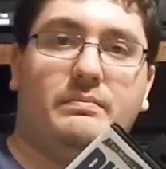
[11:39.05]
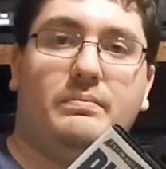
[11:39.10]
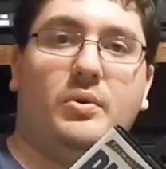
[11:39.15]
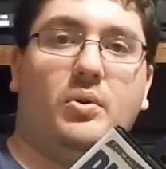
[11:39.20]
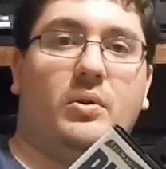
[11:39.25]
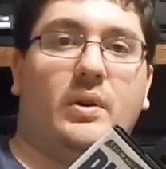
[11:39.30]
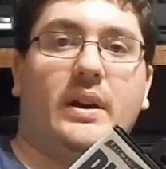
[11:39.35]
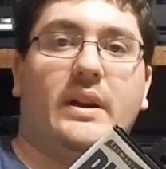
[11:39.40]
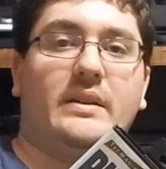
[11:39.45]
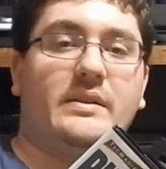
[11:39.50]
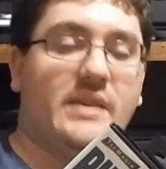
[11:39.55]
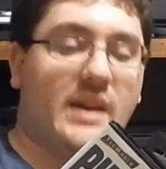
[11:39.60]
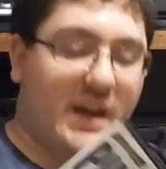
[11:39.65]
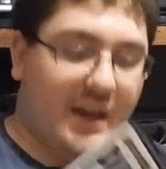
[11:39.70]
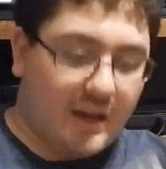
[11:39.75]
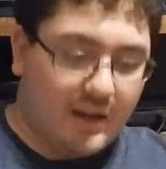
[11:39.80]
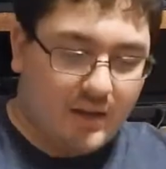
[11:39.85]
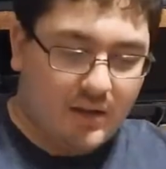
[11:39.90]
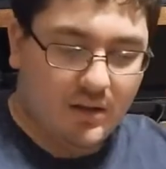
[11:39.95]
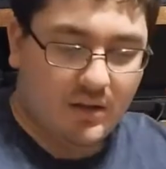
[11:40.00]
boring as
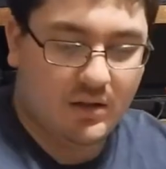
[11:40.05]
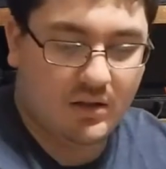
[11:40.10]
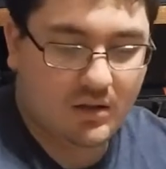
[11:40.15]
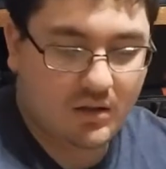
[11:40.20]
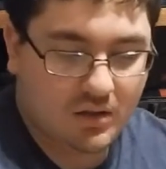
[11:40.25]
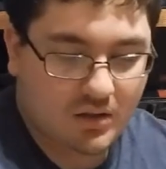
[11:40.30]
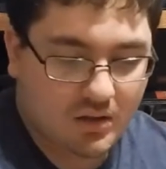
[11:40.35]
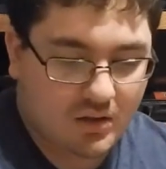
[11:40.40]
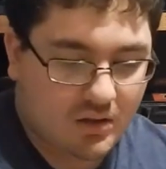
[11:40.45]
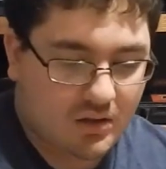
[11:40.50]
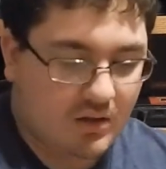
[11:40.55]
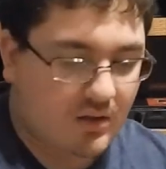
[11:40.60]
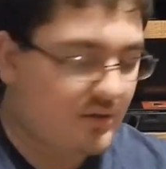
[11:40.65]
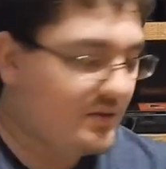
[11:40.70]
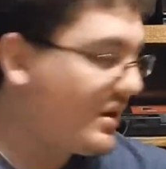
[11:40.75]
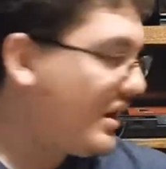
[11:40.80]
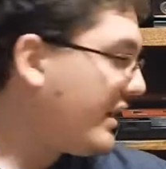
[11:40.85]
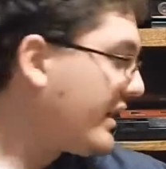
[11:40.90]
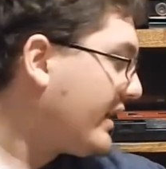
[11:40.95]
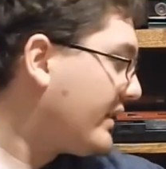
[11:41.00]
heck.
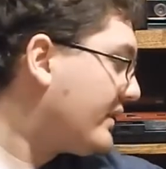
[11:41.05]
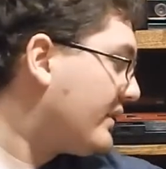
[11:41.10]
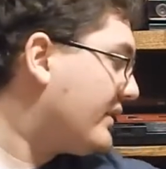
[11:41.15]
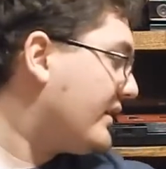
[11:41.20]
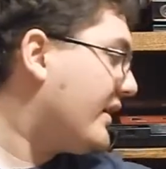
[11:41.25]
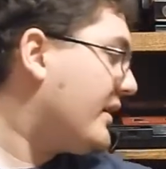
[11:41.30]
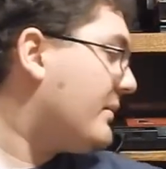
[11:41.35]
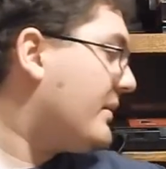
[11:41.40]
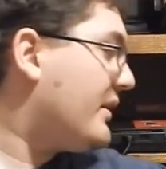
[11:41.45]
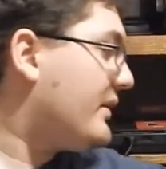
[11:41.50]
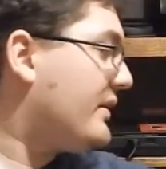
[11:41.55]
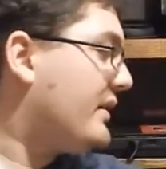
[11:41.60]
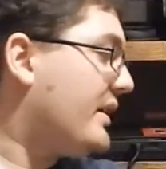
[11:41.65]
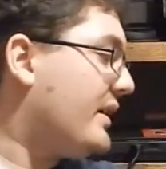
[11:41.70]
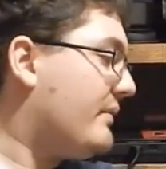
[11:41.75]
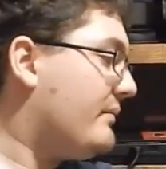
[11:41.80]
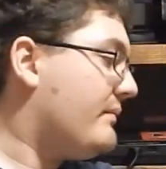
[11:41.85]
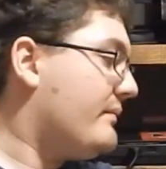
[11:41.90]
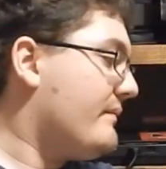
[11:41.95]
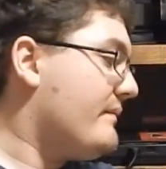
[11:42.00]
That's all I got to say about
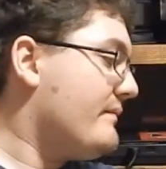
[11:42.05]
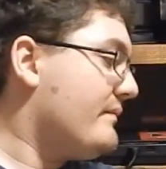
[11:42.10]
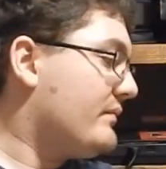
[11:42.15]
that.